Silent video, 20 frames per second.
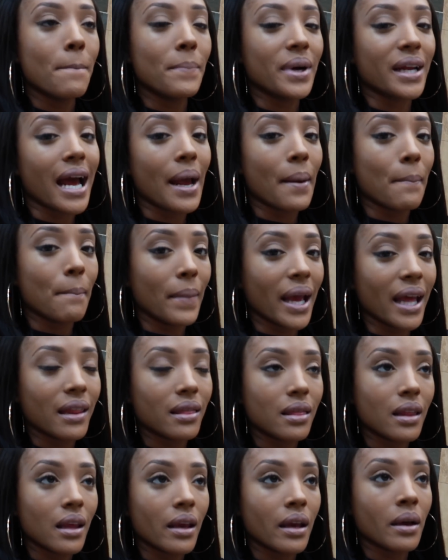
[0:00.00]
but I
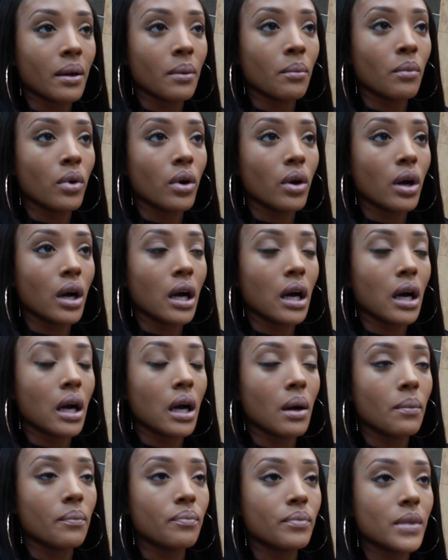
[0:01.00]
met them
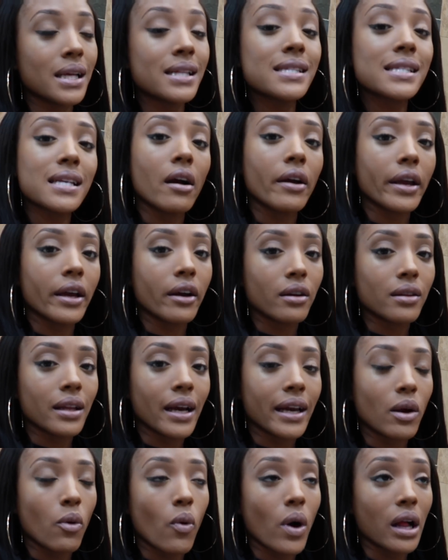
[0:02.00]
in South
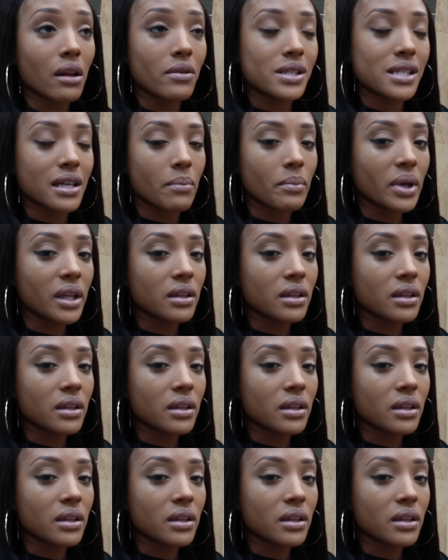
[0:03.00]
Carolina while I was in the